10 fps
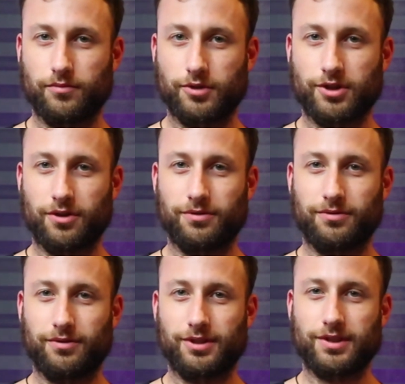
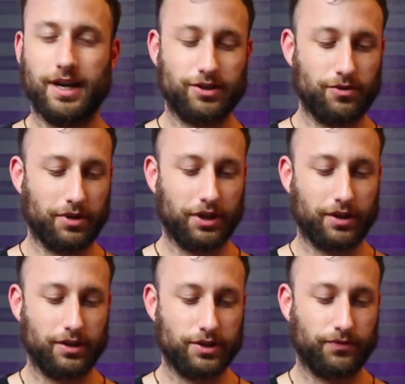So this next chord
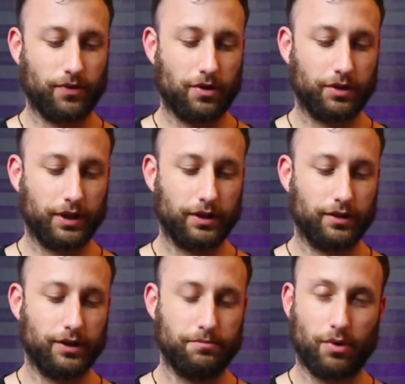here is falling
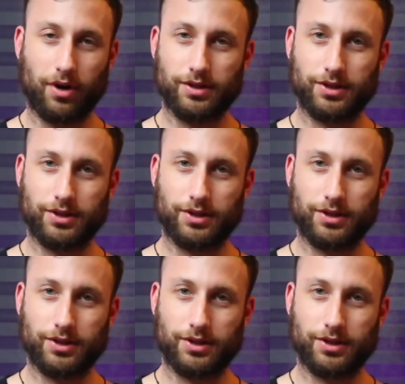in bar